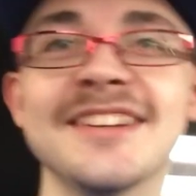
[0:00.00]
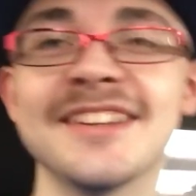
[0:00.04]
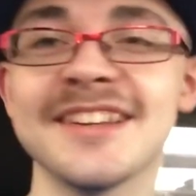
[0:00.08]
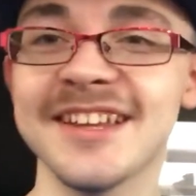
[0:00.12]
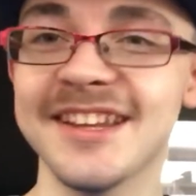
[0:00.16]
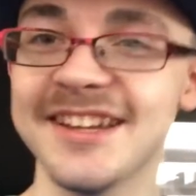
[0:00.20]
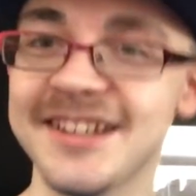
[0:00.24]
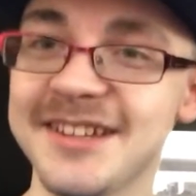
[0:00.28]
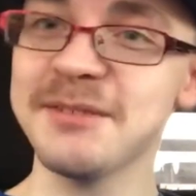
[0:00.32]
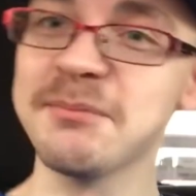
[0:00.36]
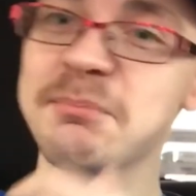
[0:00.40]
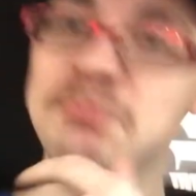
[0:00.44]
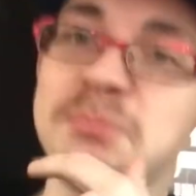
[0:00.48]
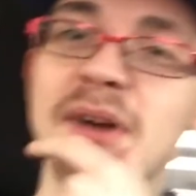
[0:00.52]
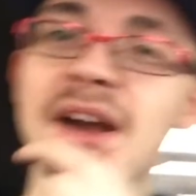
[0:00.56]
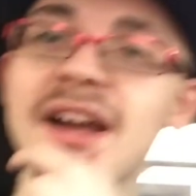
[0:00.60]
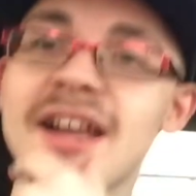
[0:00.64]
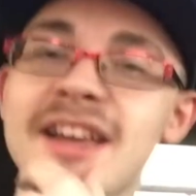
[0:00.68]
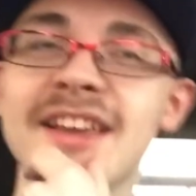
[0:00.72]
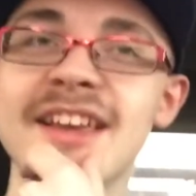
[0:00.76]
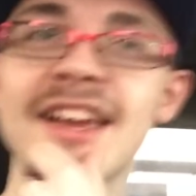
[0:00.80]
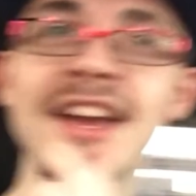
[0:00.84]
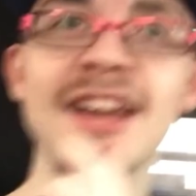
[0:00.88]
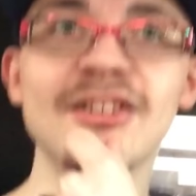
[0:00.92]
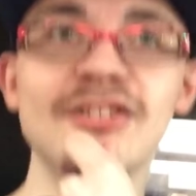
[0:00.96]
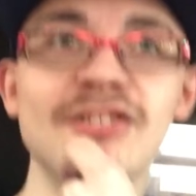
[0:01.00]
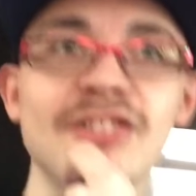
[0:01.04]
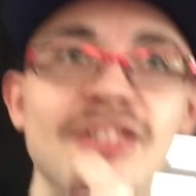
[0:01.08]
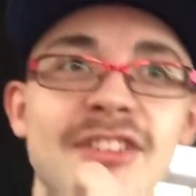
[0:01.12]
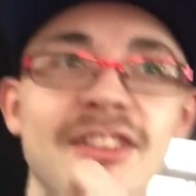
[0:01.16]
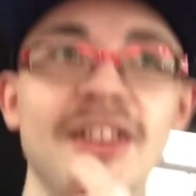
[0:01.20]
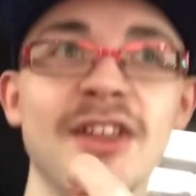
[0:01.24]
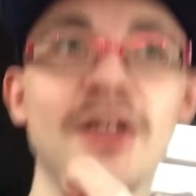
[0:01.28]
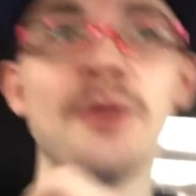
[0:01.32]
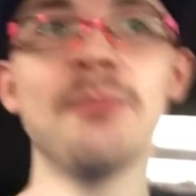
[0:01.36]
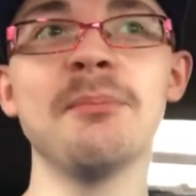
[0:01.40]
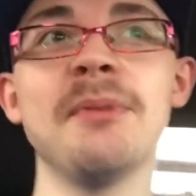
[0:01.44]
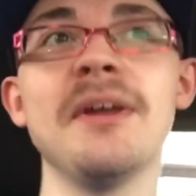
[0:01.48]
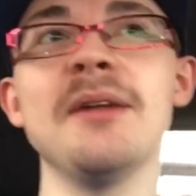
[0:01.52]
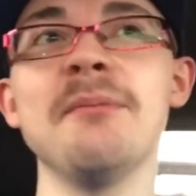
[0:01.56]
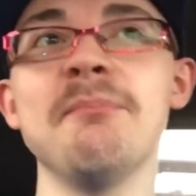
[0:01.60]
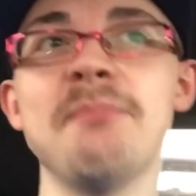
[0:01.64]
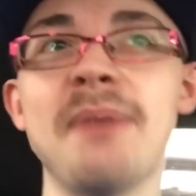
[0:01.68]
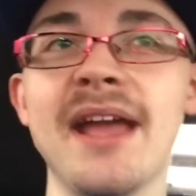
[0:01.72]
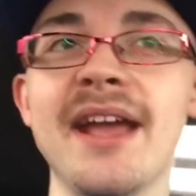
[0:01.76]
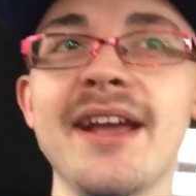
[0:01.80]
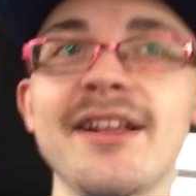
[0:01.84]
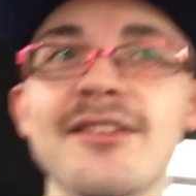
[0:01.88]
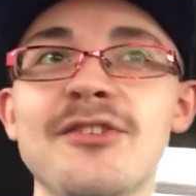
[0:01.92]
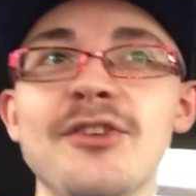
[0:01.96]
Gonna probably catch a little bit of
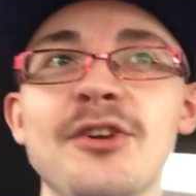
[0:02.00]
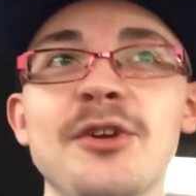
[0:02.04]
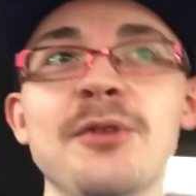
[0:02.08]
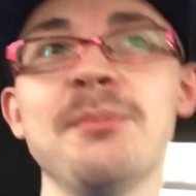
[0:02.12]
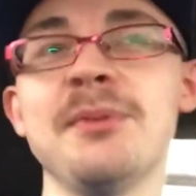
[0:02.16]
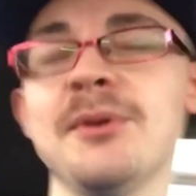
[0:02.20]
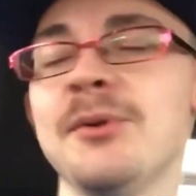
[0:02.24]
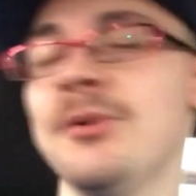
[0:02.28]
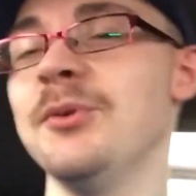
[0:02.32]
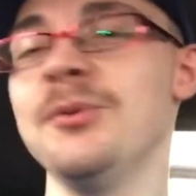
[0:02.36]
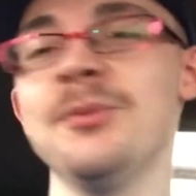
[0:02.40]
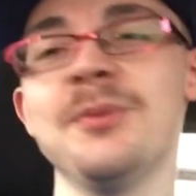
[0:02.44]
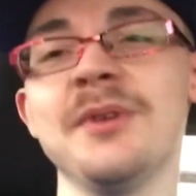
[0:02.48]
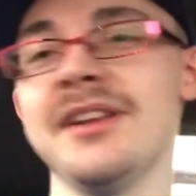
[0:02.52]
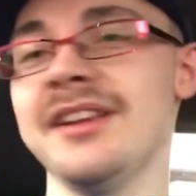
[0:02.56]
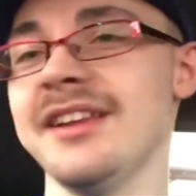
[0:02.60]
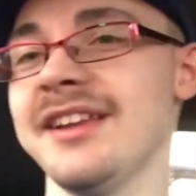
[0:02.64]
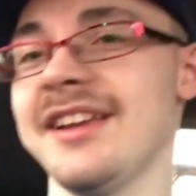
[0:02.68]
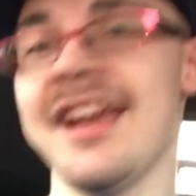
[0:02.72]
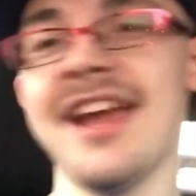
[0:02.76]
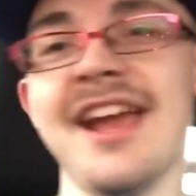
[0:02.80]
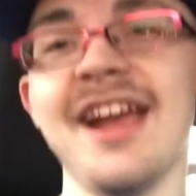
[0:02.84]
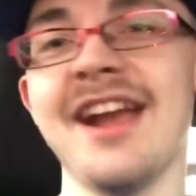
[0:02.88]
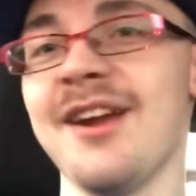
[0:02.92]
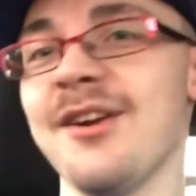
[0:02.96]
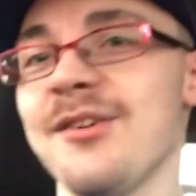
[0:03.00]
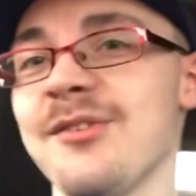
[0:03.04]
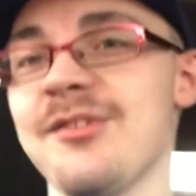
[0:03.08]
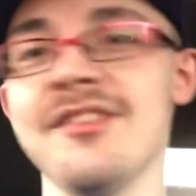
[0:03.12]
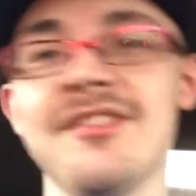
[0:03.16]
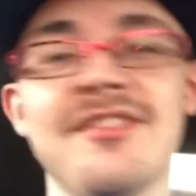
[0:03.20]
banter, but who really cares?